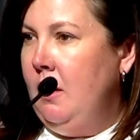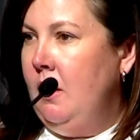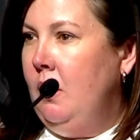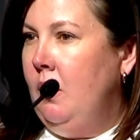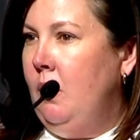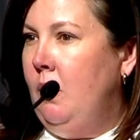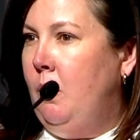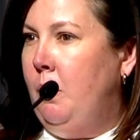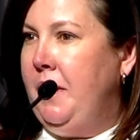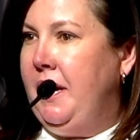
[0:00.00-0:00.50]

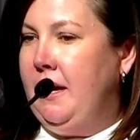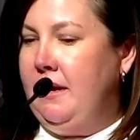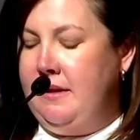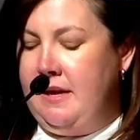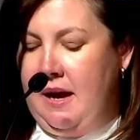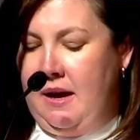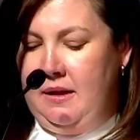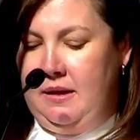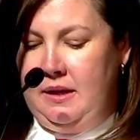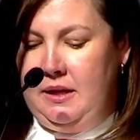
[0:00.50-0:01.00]
We
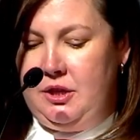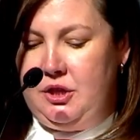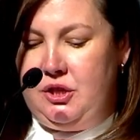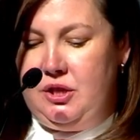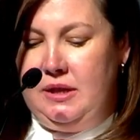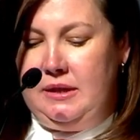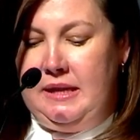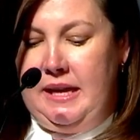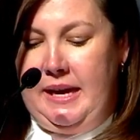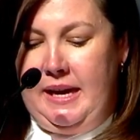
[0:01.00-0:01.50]
acknowledge the
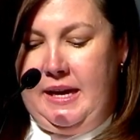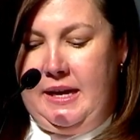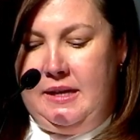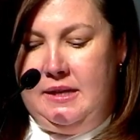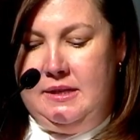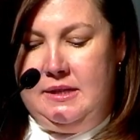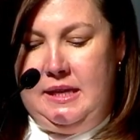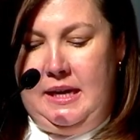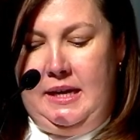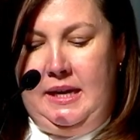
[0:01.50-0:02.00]

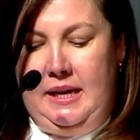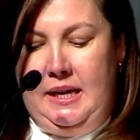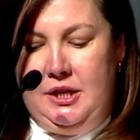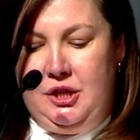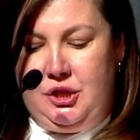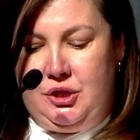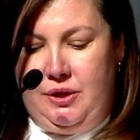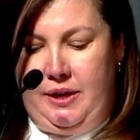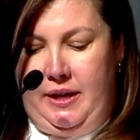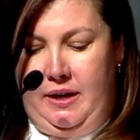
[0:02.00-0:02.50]
land and
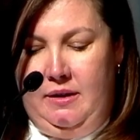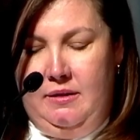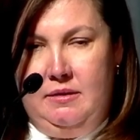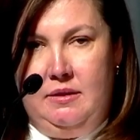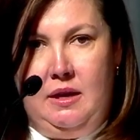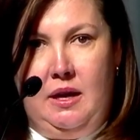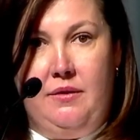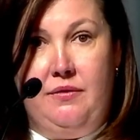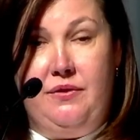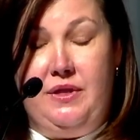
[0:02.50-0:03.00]
history
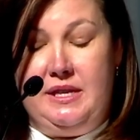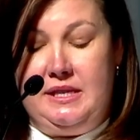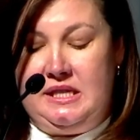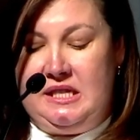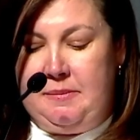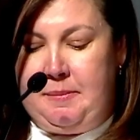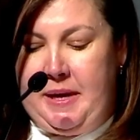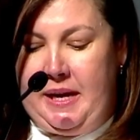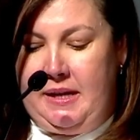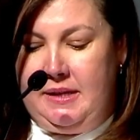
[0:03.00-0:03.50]
of this
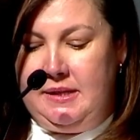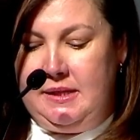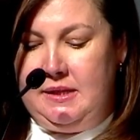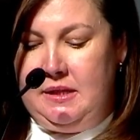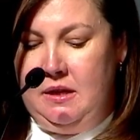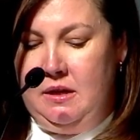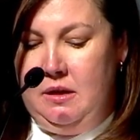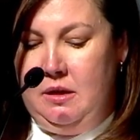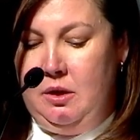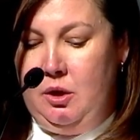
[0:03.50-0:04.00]
space
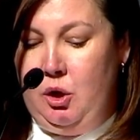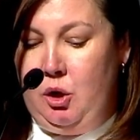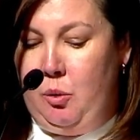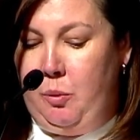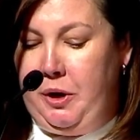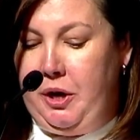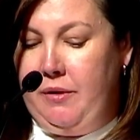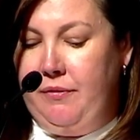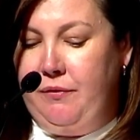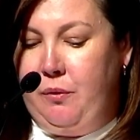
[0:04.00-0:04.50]
we
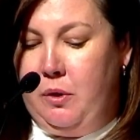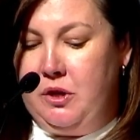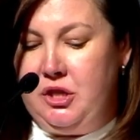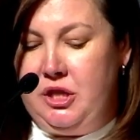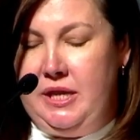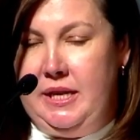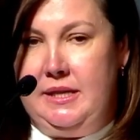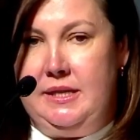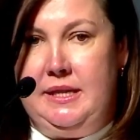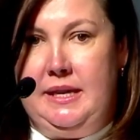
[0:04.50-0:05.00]
are
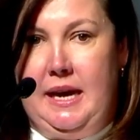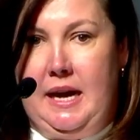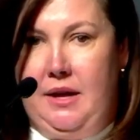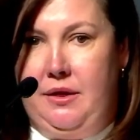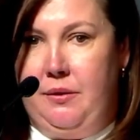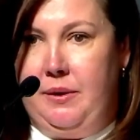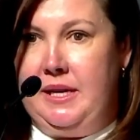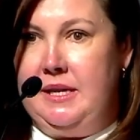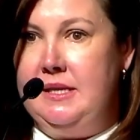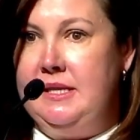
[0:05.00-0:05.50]
fortunate to gather
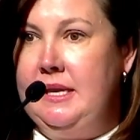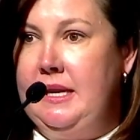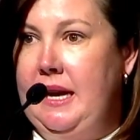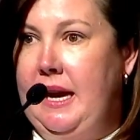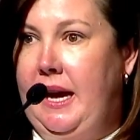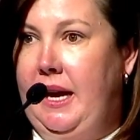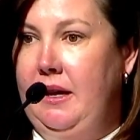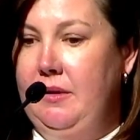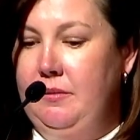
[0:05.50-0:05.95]
in today.